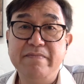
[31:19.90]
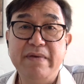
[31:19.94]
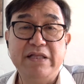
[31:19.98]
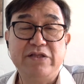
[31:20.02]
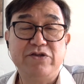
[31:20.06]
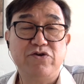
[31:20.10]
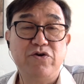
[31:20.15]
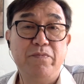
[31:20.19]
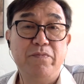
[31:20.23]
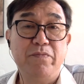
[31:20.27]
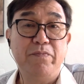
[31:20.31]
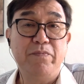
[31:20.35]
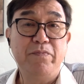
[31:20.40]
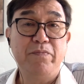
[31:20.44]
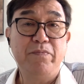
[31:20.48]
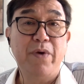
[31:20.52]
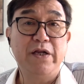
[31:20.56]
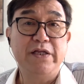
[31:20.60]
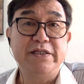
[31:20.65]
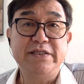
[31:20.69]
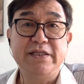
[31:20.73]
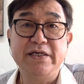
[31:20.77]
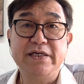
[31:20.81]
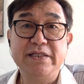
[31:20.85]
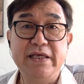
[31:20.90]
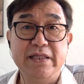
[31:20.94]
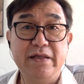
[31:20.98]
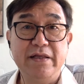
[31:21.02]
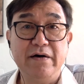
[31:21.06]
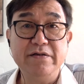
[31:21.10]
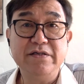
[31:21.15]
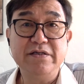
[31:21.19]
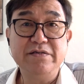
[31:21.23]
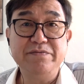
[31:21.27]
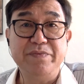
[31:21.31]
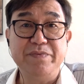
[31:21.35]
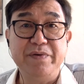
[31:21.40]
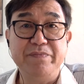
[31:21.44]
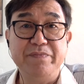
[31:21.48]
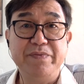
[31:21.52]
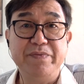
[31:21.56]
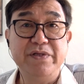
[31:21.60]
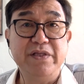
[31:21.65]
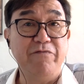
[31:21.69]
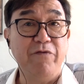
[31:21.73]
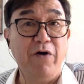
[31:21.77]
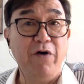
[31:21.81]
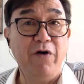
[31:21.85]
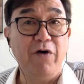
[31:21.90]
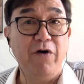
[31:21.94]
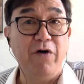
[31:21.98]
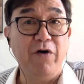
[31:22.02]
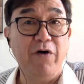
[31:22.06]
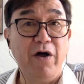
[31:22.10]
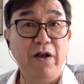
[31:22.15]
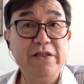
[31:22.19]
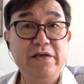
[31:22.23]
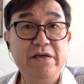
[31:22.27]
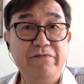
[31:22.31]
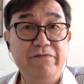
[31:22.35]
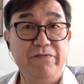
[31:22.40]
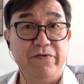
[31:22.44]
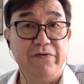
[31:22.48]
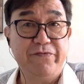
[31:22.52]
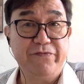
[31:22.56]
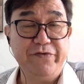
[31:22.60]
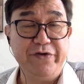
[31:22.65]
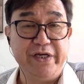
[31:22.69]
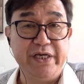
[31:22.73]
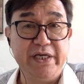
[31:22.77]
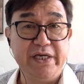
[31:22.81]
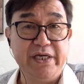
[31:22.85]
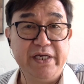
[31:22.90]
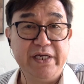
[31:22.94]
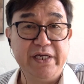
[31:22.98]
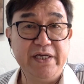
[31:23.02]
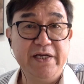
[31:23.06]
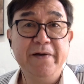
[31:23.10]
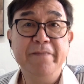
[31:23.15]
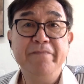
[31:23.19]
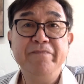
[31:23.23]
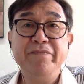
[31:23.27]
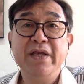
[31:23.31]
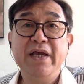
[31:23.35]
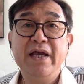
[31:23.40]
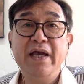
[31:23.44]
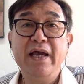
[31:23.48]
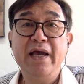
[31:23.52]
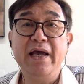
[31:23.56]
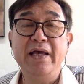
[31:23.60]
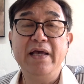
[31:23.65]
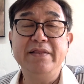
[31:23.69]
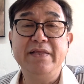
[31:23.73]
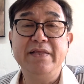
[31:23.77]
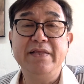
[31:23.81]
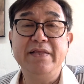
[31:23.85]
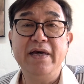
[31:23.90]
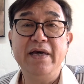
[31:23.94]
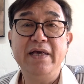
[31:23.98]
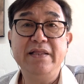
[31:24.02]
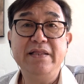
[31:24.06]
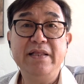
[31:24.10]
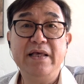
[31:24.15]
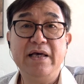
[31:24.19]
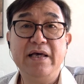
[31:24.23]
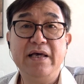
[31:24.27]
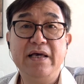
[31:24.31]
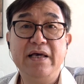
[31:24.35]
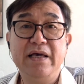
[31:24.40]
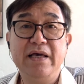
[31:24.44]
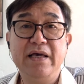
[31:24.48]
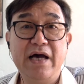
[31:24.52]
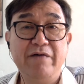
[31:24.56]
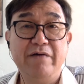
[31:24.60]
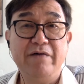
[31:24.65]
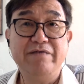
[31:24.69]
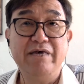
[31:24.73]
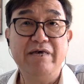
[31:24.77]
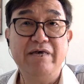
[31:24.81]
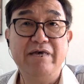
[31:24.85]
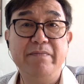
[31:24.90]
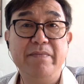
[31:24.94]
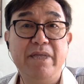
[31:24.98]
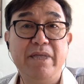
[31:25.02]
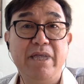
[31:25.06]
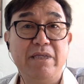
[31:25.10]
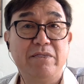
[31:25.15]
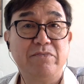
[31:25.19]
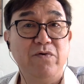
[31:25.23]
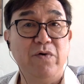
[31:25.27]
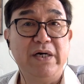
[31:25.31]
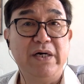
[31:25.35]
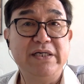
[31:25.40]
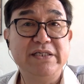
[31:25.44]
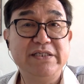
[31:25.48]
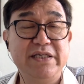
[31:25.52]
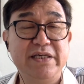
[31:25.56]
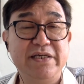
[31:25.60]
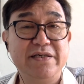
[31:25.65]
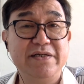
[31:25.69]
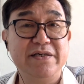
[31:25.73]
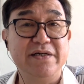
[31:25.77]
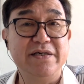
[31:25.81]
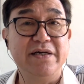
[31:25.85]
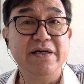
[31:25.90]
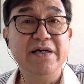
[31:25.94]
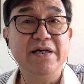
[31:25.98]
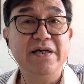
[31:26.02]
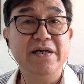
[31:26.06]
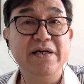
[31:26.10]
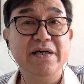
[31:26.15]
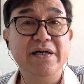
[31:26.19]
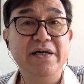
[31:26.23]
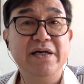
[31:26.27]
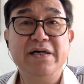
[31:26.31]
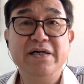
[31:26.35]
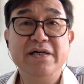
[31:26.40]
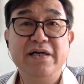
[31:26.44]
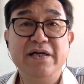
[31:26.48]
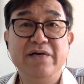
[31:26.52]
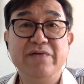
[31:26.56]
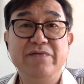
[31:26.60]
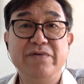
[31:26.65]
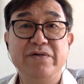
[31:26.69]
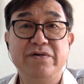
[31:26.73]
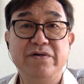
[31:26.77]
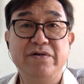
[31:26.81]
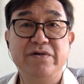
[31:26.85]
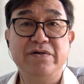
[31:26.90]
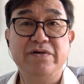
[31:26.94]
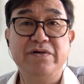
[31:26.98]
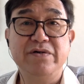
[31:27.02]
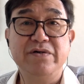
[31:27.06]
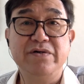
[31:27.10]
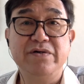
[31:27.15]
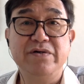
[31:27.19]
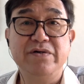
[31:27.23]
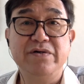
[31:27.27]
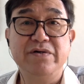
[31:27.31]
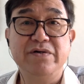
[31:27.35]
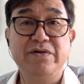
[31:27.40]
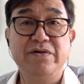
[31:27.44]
Metropolitan, and all these people. They volunteer for free. And then half of them are choir singer, and we're going